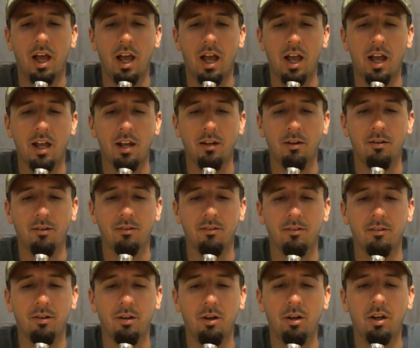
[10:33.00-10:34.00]
and
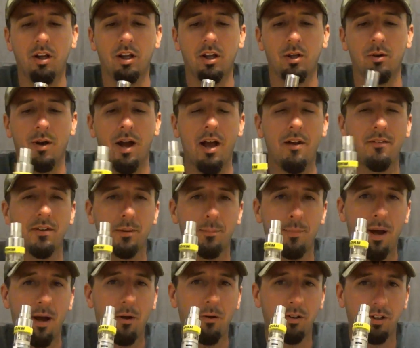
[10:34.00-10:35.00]
having the
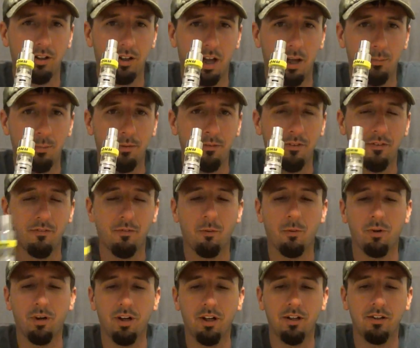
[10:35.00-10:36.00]
power that
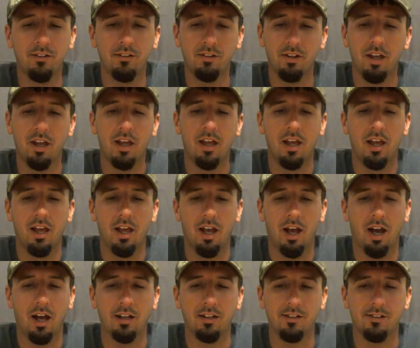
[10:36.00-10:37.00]
IPv4 does,
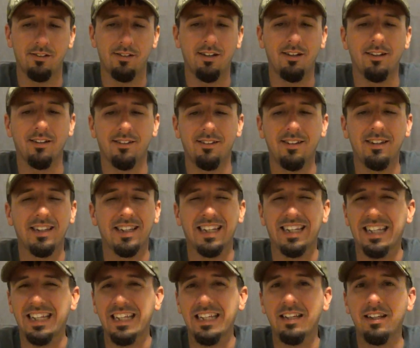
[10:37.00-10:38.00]
I just didn't see the
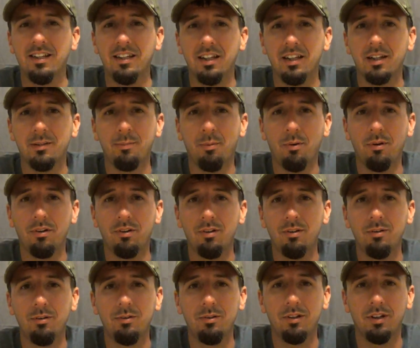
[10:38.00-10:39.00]
need in the
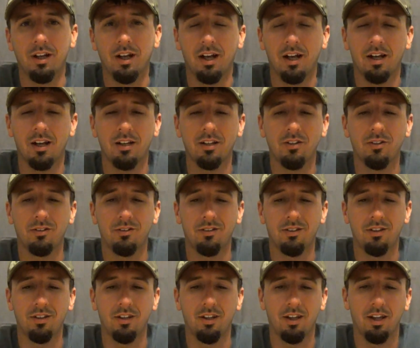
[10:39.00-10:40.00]
0.2.
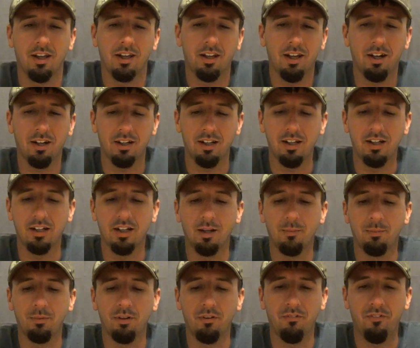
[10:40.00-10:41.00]
It kind of heated
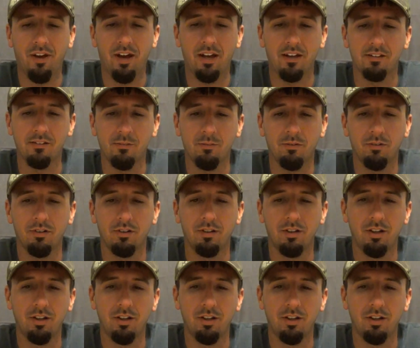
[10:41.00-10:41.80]
up a little fast, and